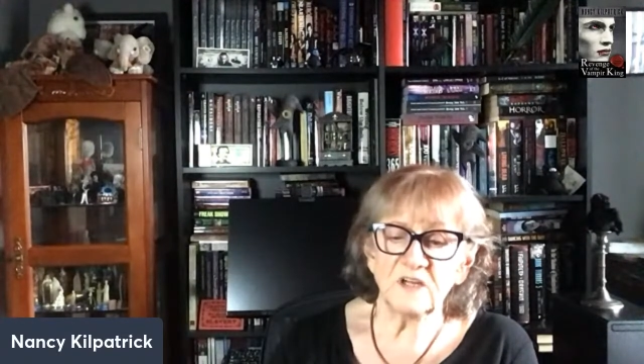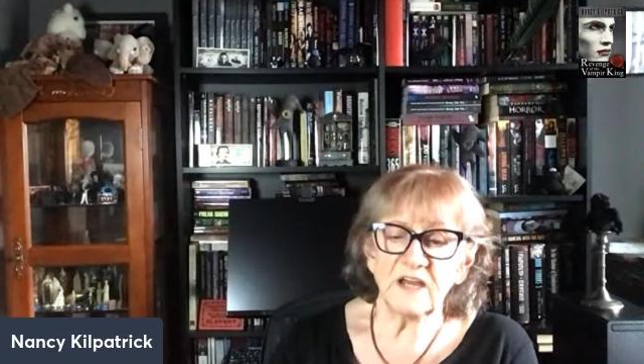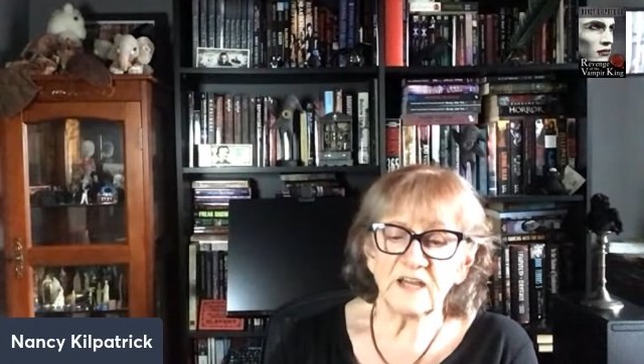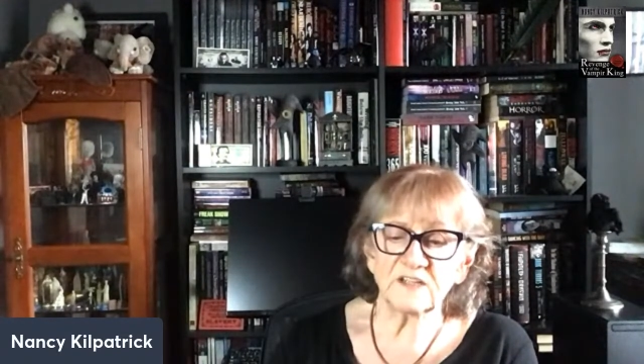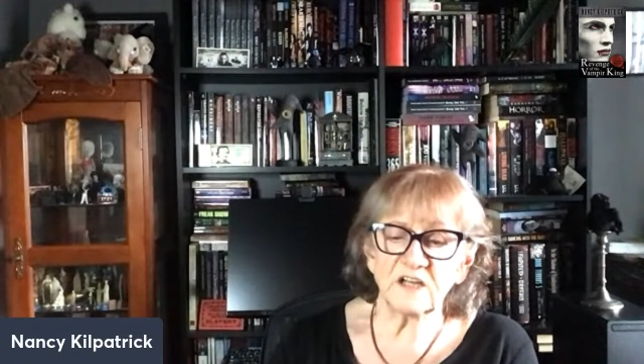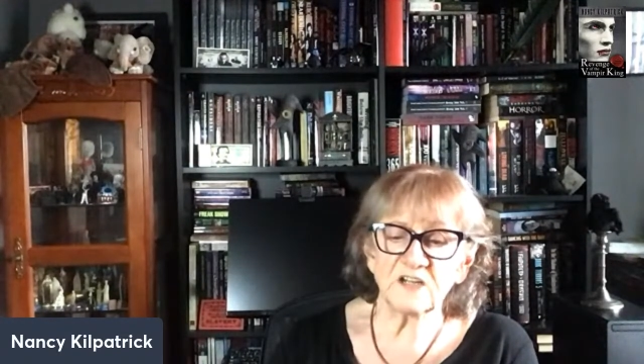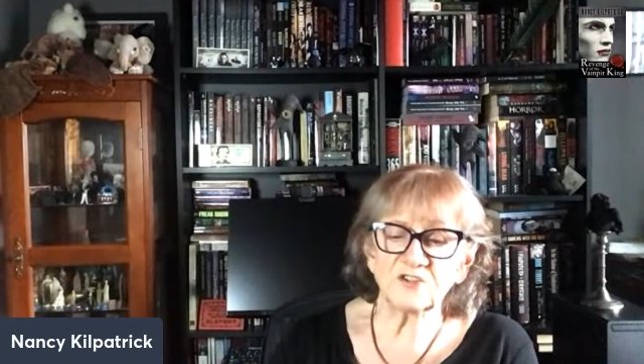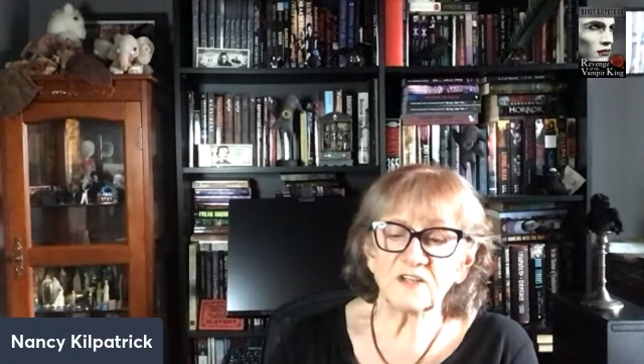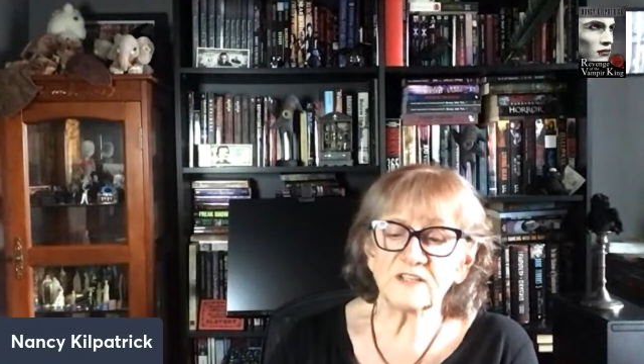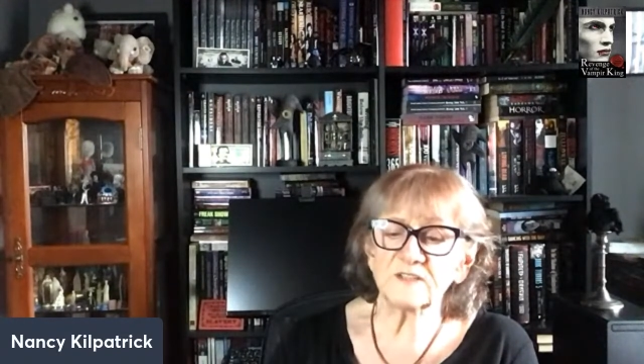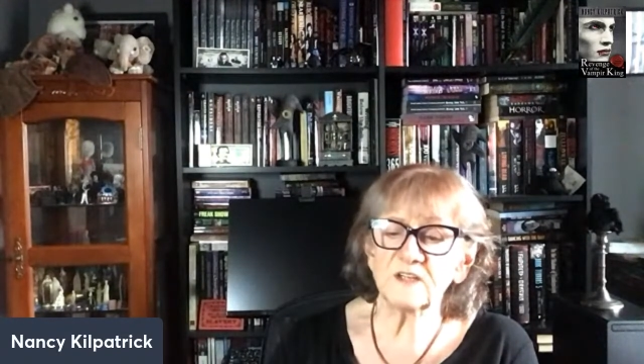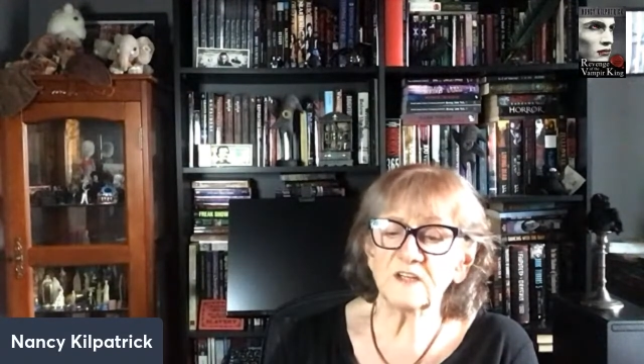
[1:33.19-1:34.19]
and
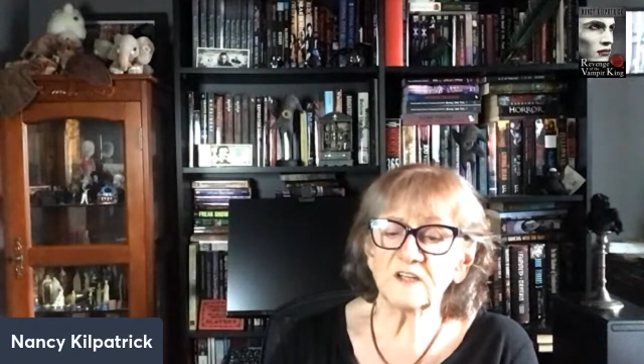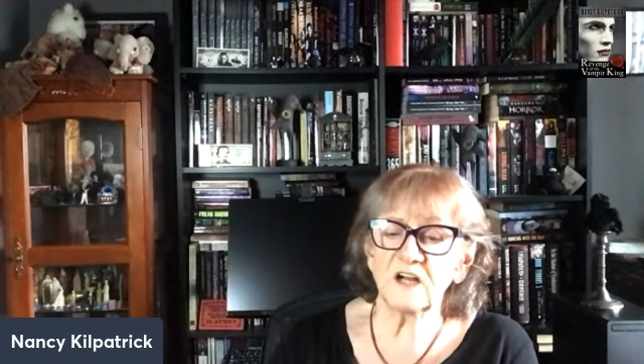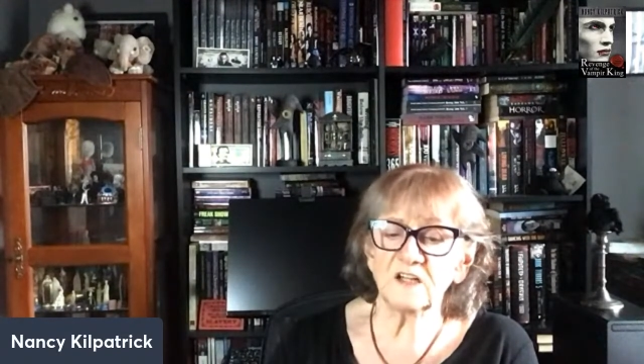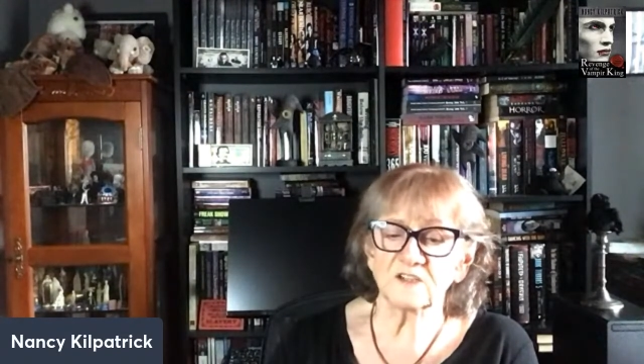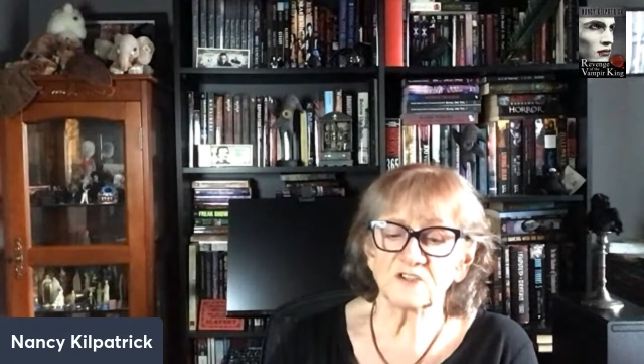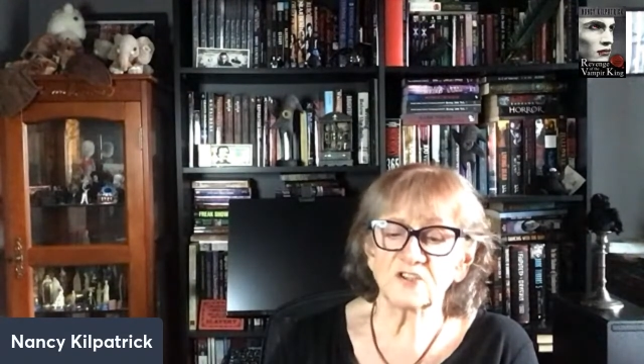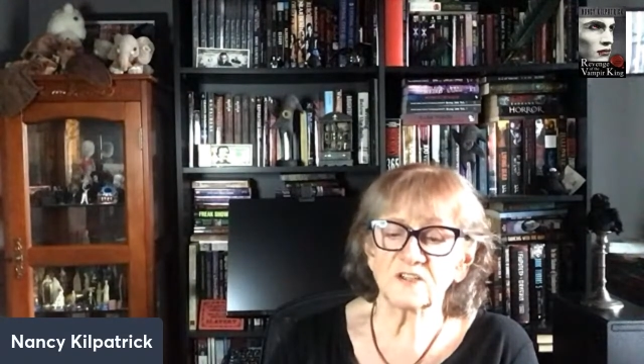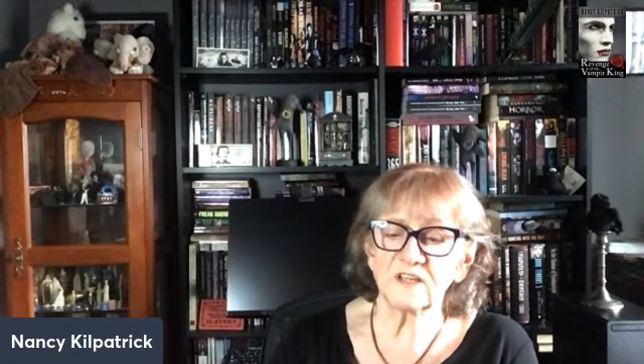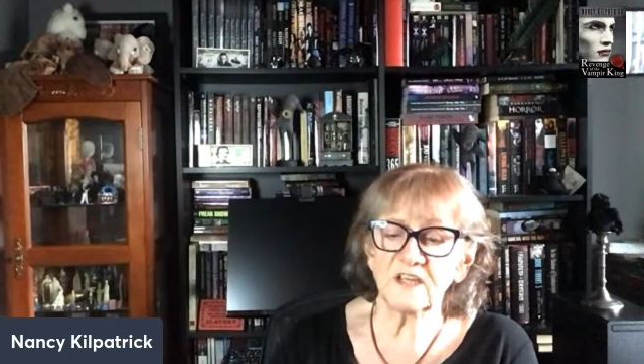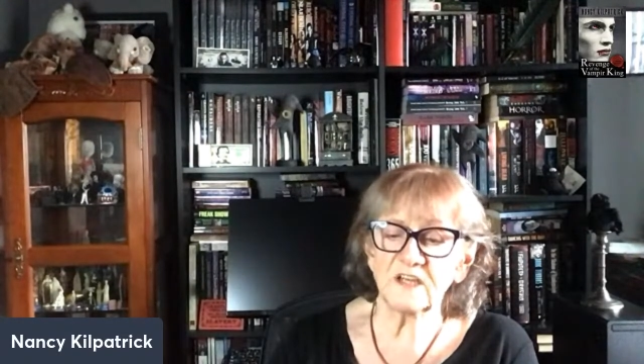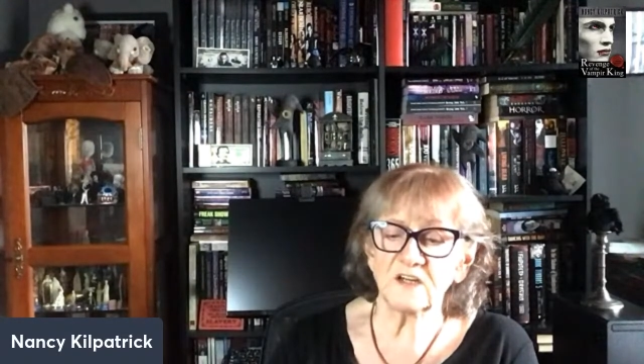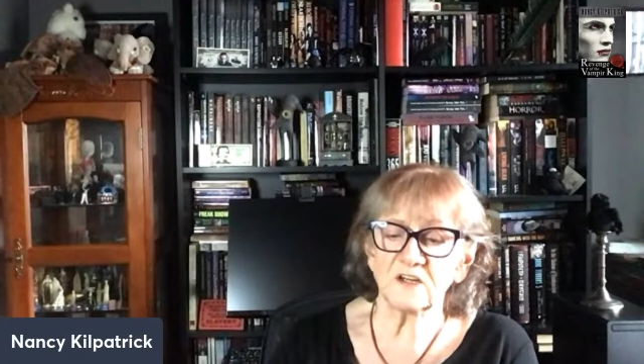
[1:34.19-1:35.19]
contrasted in color to the
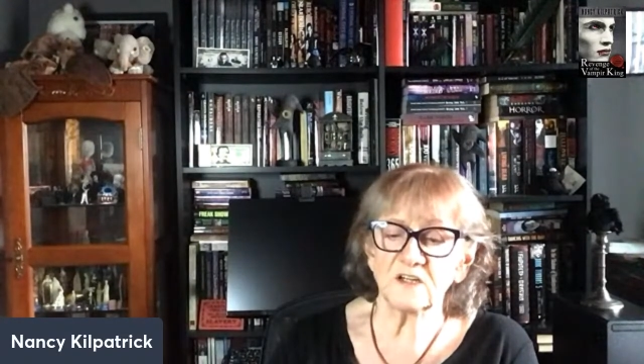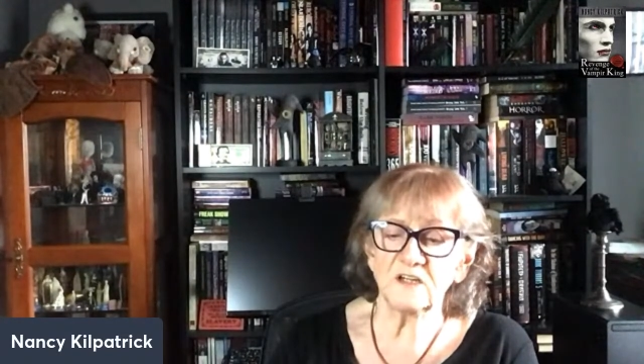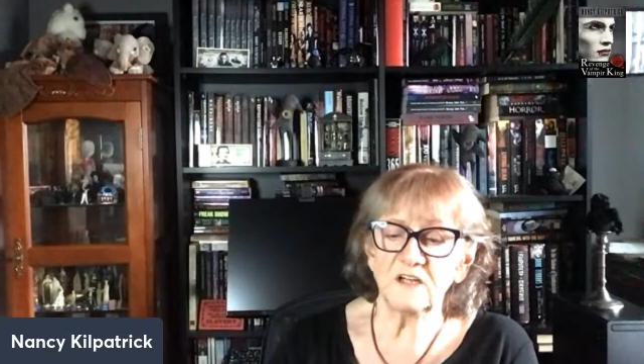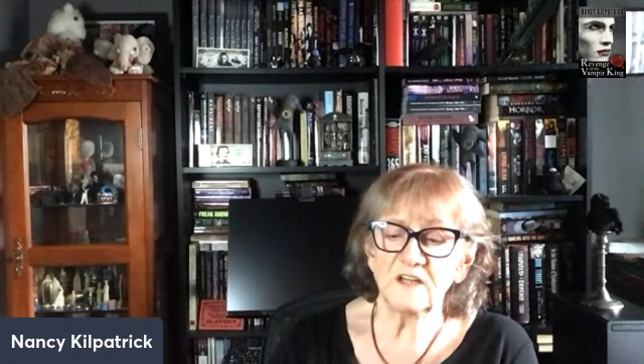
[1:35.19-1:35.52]
hair,